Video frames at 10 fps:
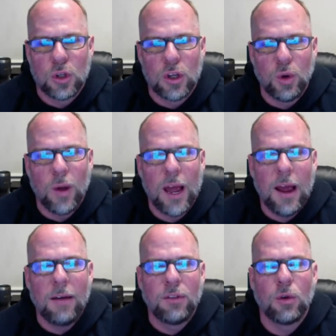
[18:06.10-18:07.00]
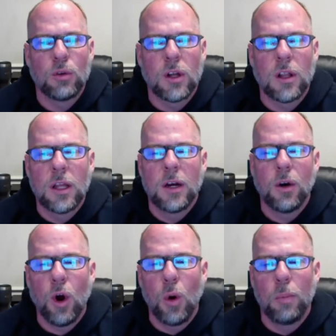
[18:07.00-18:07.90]
that you have those
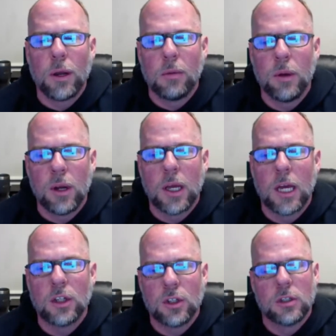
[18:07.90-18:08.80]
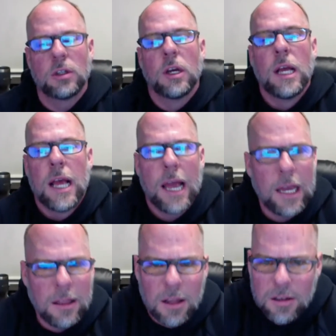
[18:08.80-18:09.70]
clear, open communications
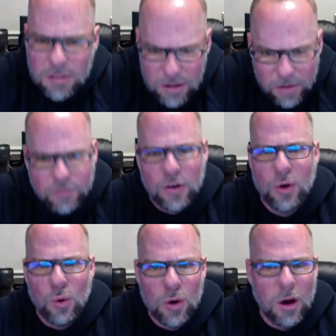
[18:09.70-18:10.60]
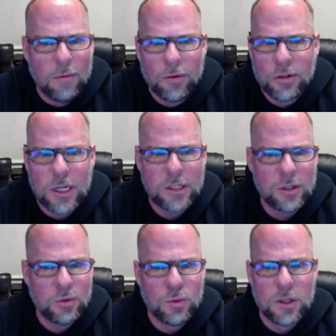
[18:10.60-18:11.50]
and the difficult
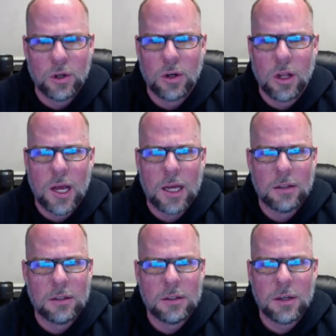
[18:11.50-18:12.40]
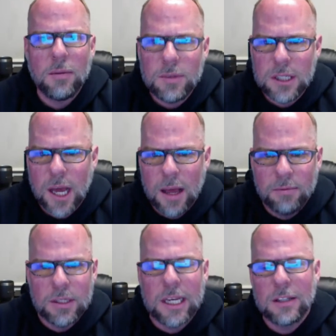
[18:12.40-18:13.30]
conversations with your clients.
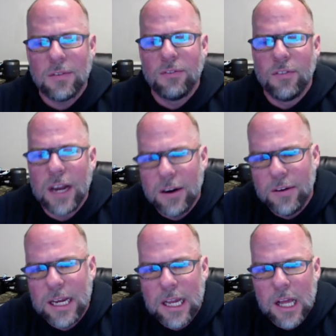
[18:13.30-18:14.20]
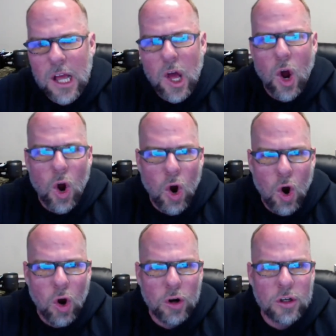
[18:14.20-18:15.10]
Sometimes it's very
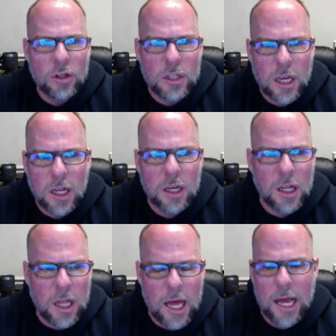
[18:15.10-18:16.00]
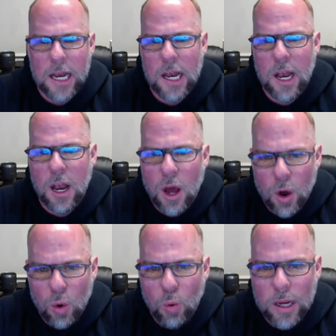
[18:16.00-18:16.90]
hard to tell a client
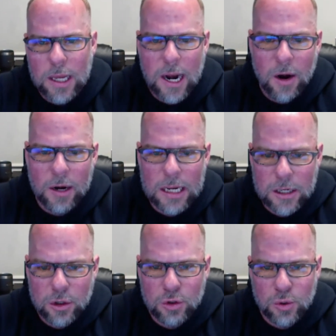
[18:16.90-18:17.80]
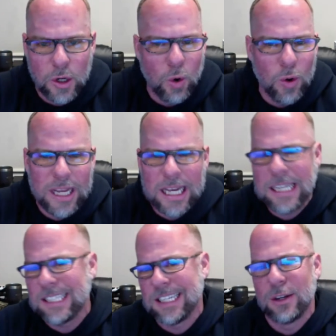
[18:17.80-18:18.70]
no in our industry or any
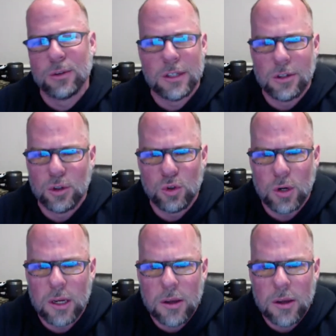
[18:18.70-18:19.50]
sales industry,